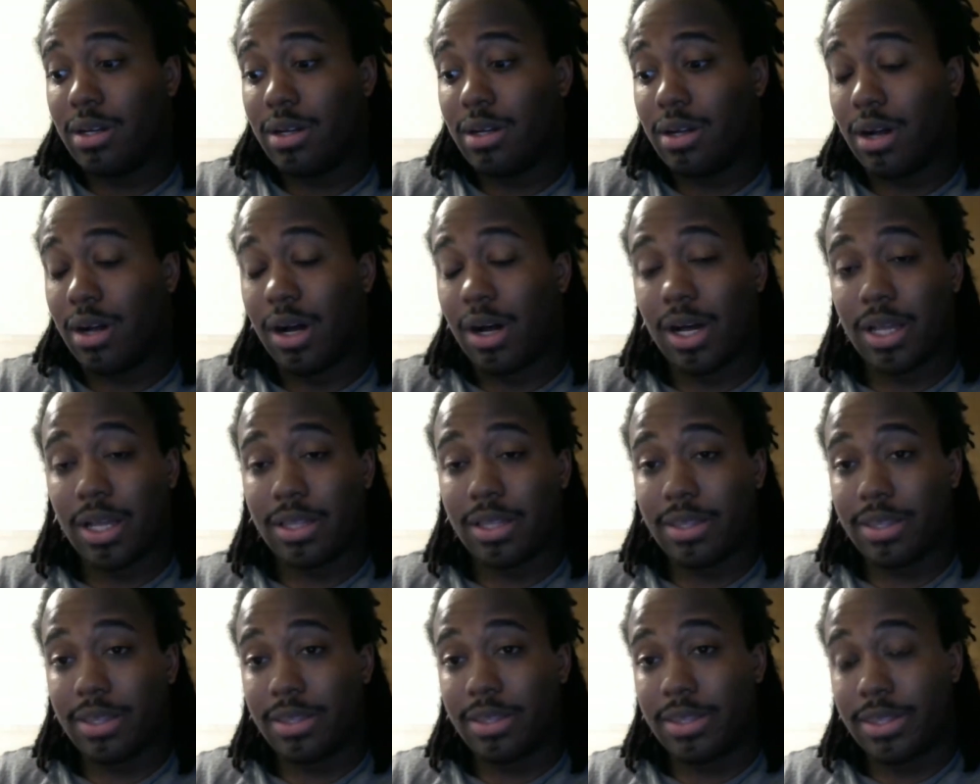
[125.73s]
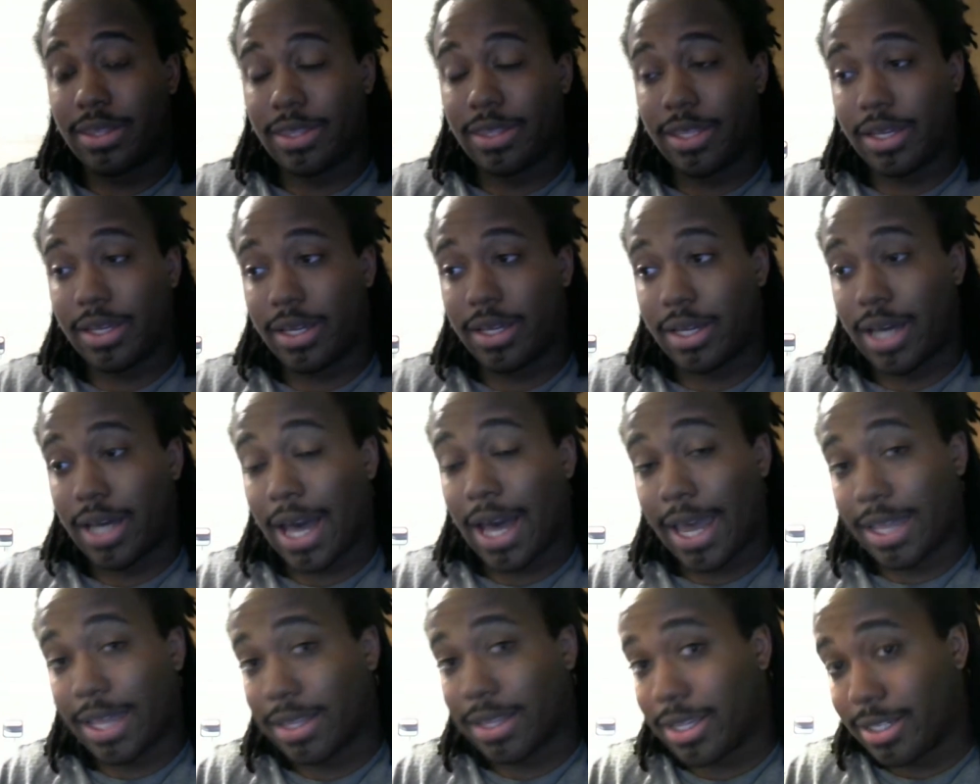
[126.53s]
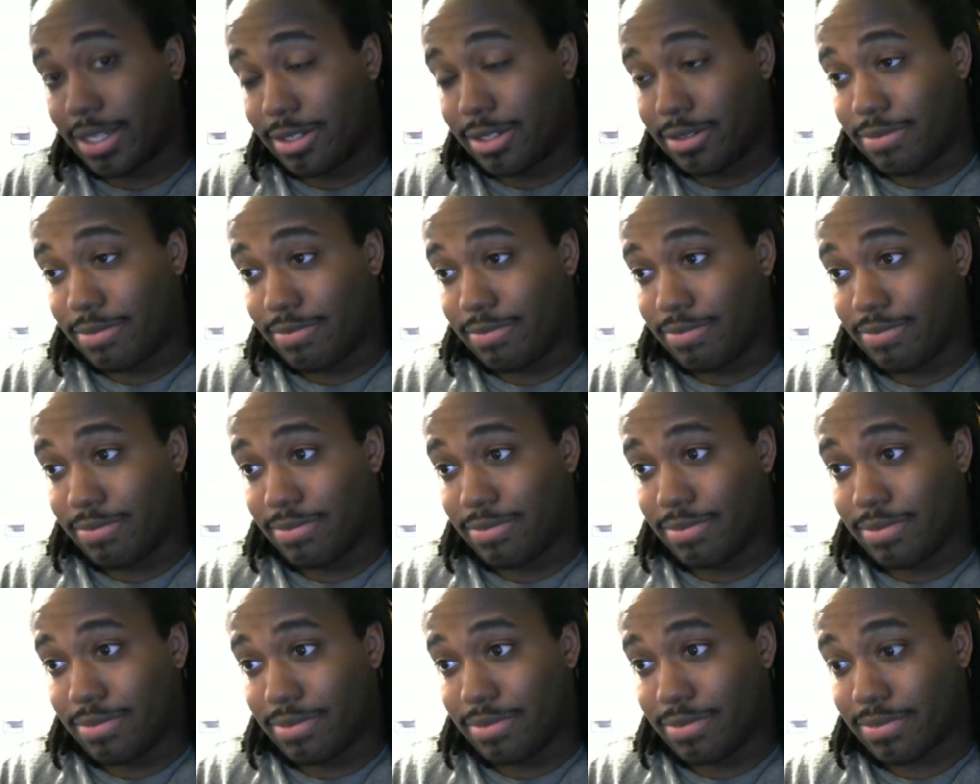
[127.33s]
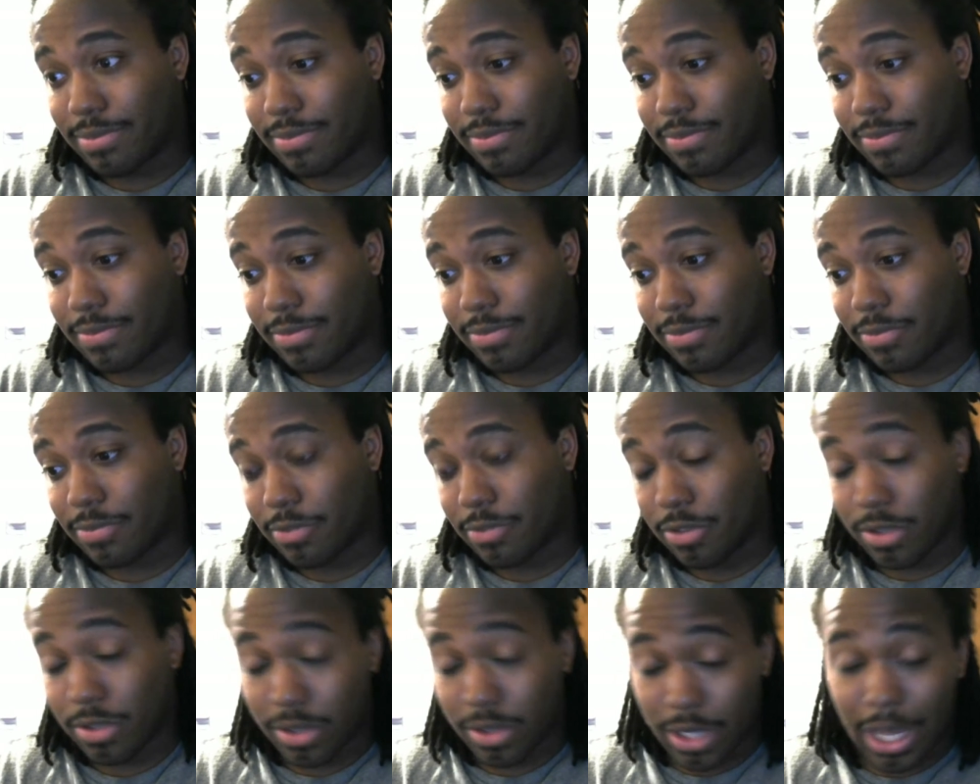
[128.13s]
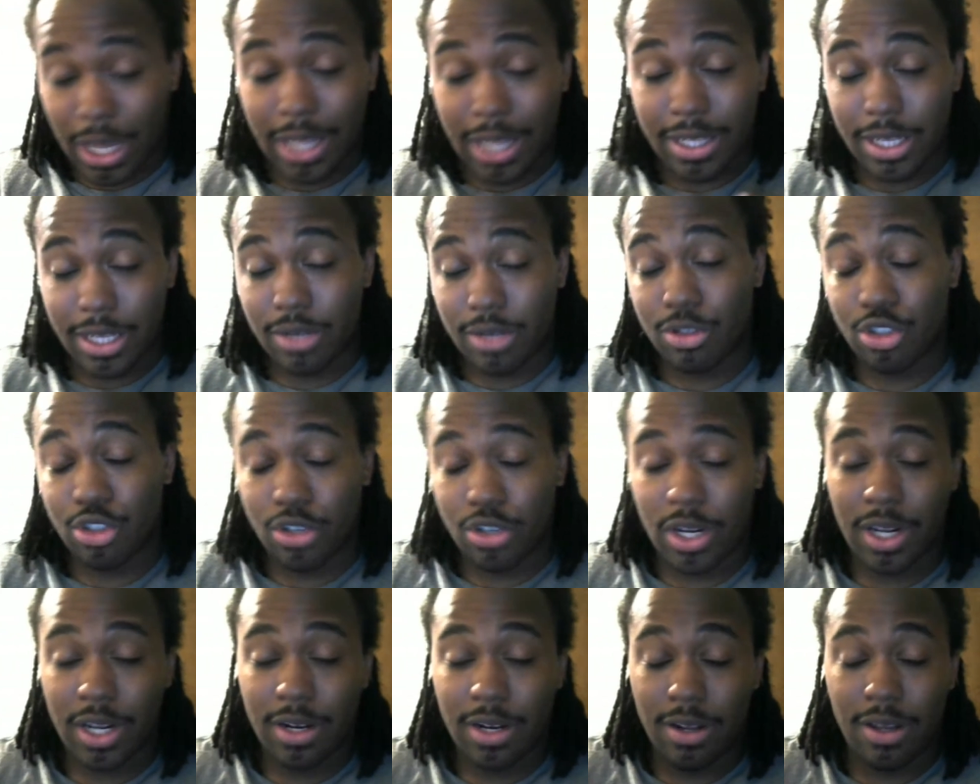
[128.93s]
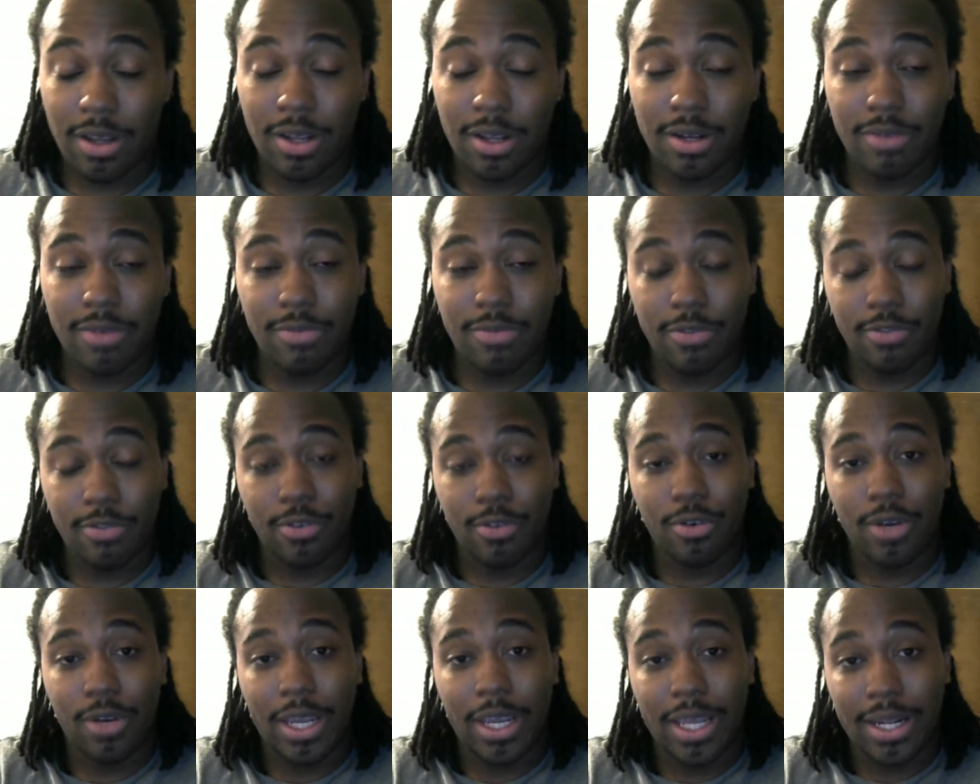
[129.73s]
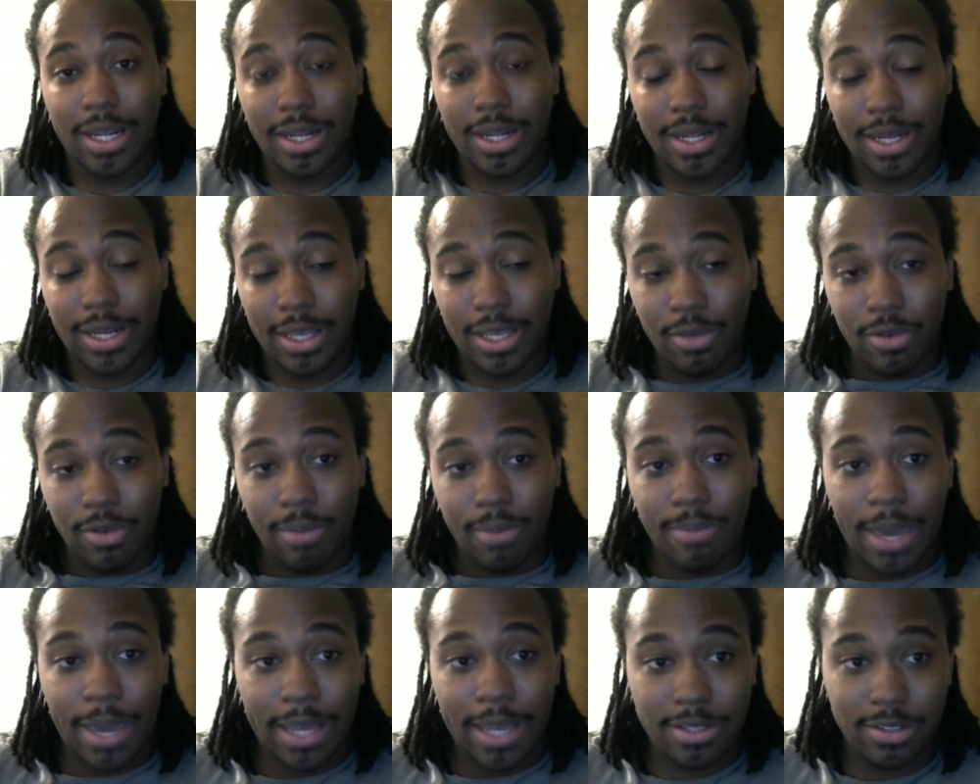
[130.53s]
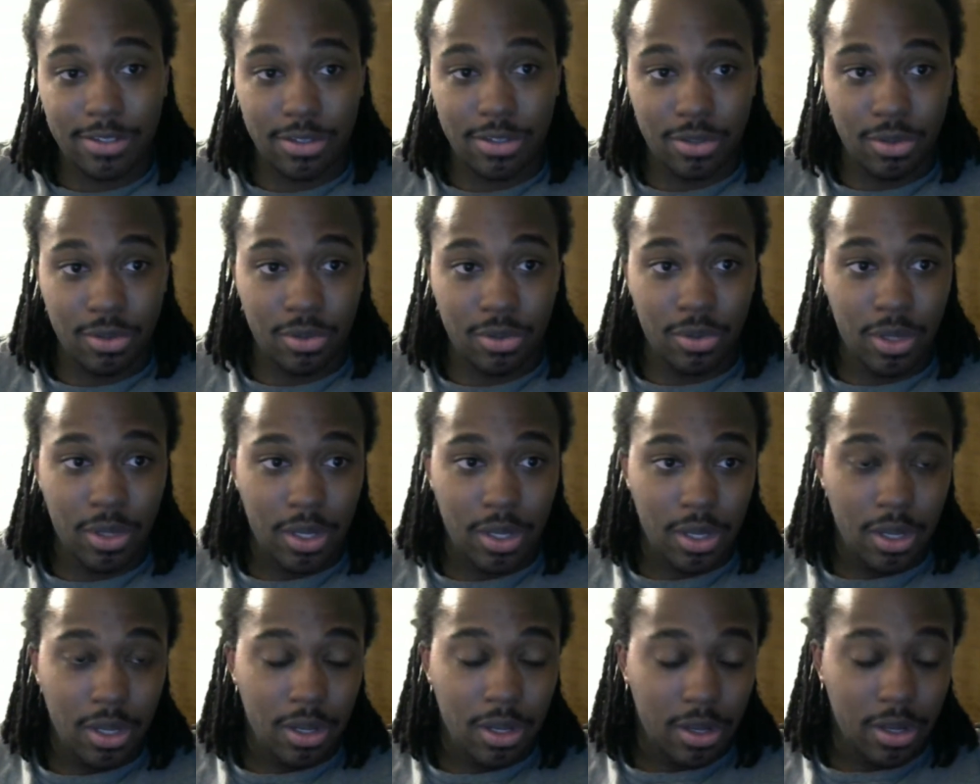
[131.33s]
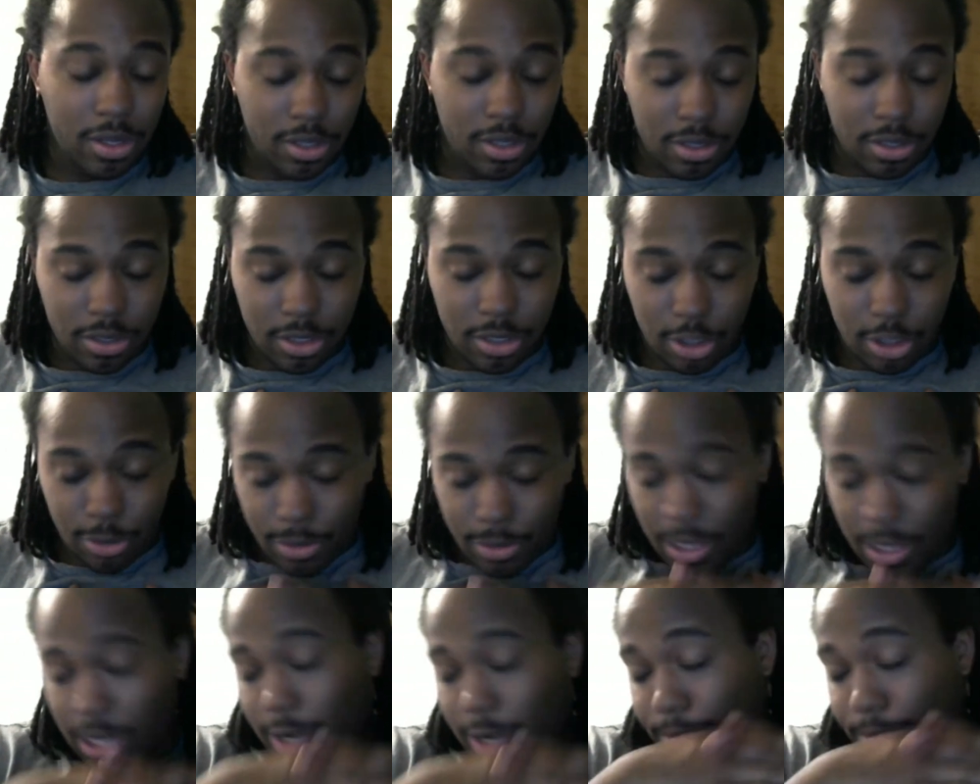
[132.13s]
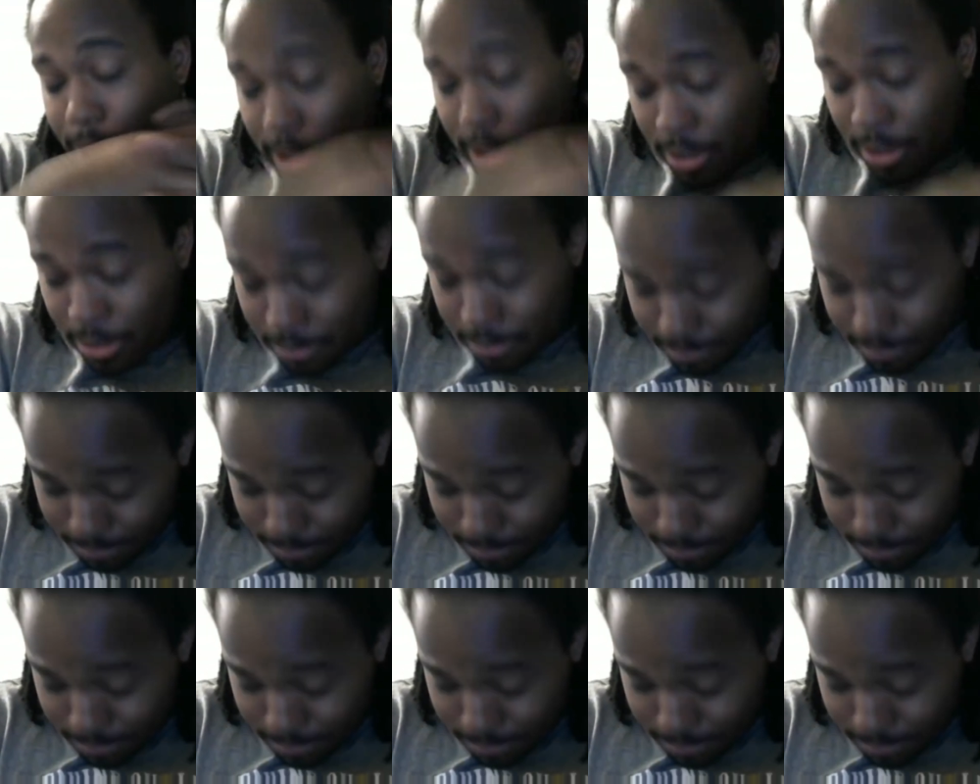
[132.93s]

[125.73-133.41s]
on the island with the island that he was training on before Aiden he went back to Shogun Capello